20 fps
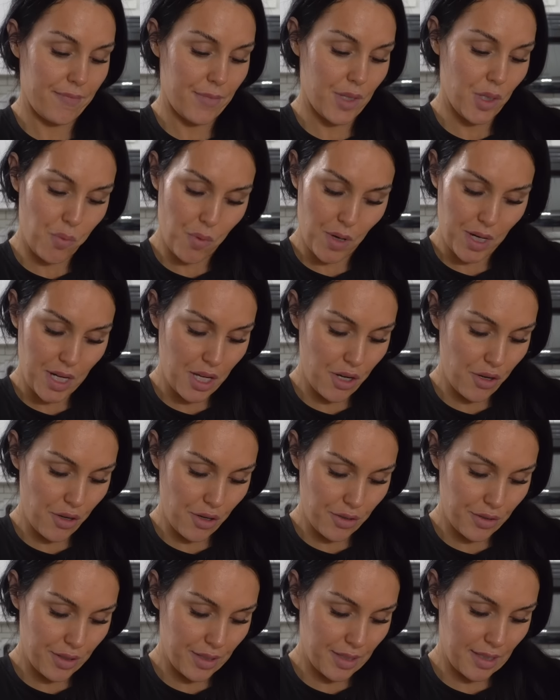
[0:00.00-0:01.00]
20
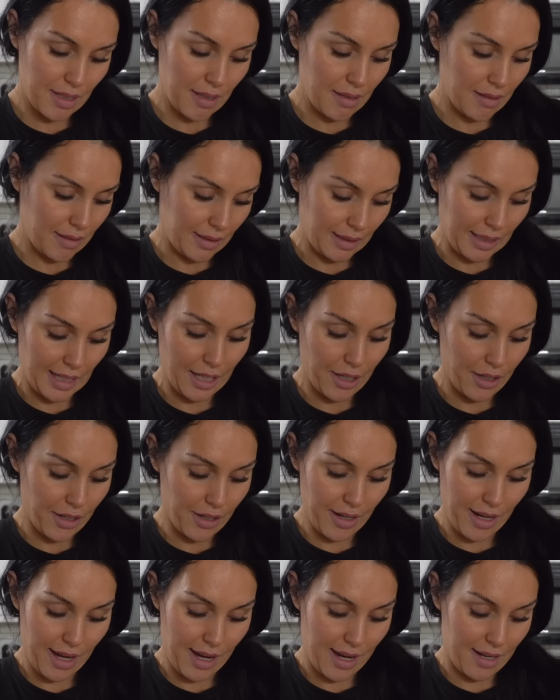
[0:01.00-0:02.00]
years
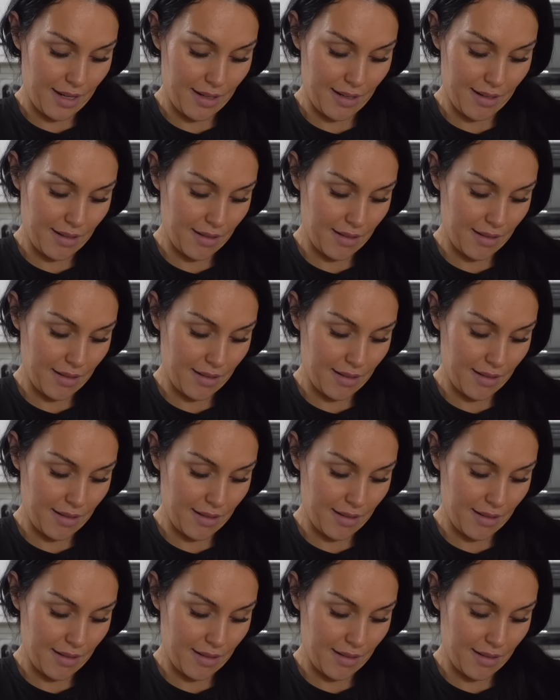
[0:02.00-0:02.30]
later and